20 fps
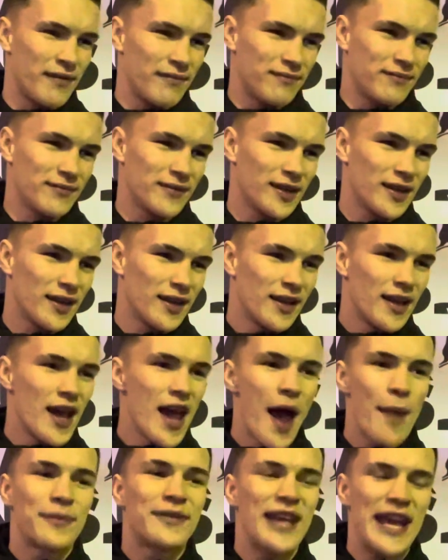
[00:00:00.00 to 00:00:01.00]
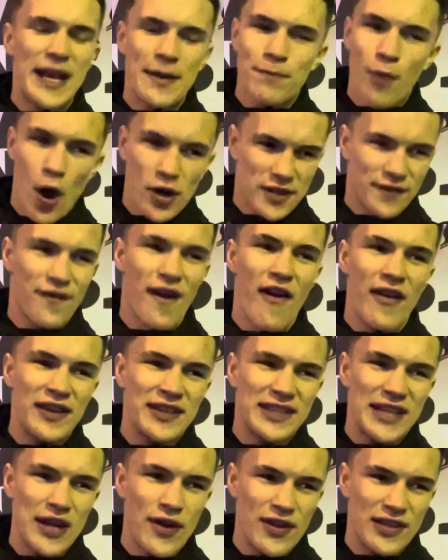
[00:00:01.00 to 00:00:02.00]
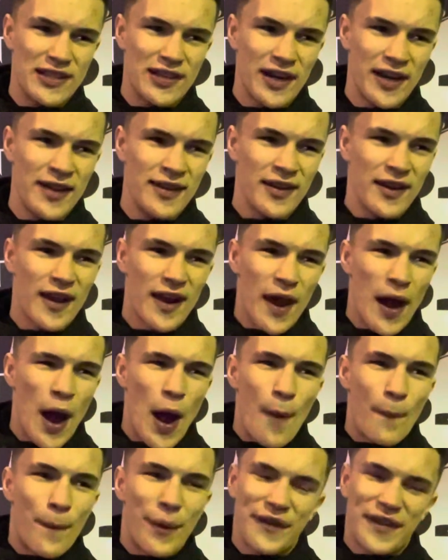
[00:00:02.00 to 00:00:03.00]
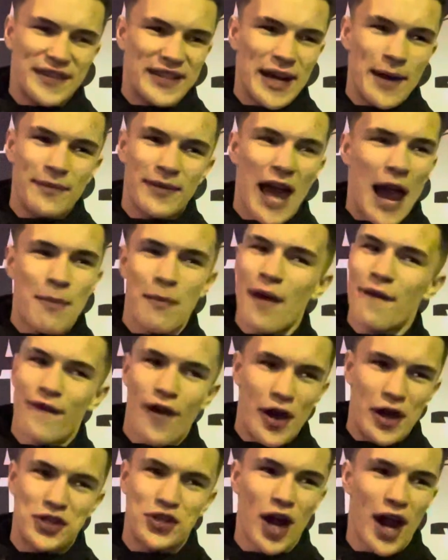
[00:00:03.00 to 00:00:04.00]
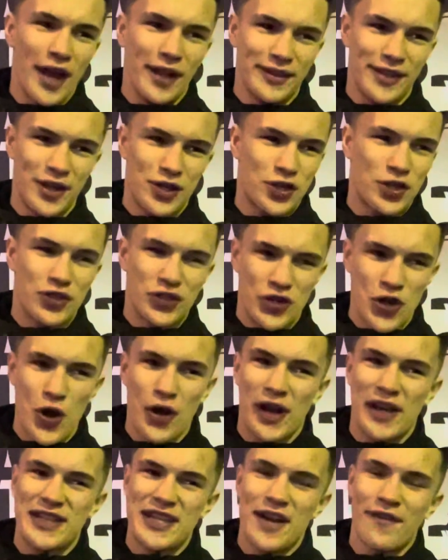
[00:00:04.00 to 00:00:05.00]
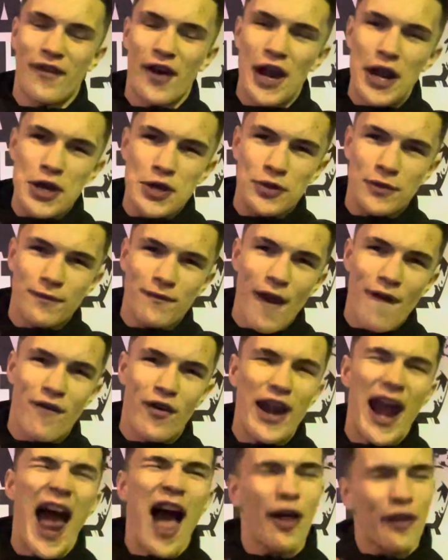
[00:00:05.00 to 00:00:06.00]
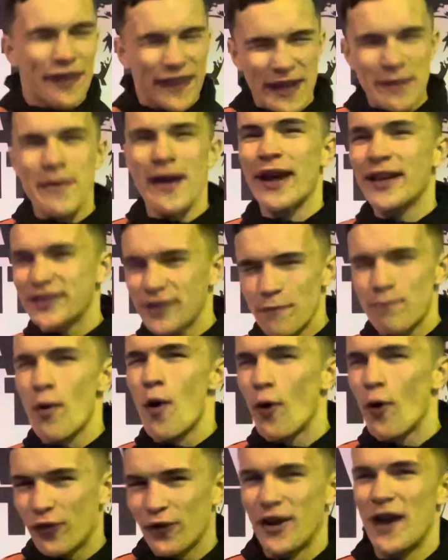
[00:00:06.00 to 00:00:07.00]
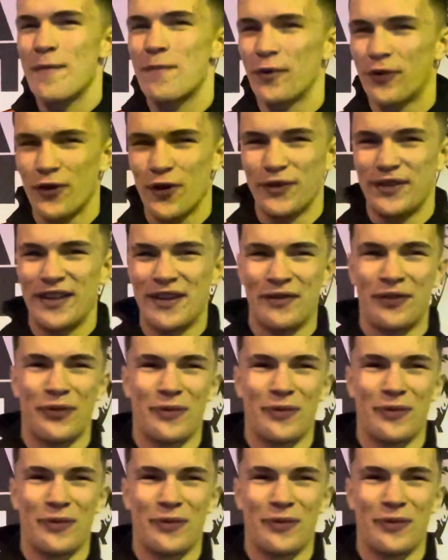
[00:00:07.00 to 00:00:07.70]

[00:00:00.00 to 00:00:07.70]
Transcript: I'm taking boxing very seriously, but at the same time, I'm very childish. So you're going to see a very healthy mix of both on April 13th.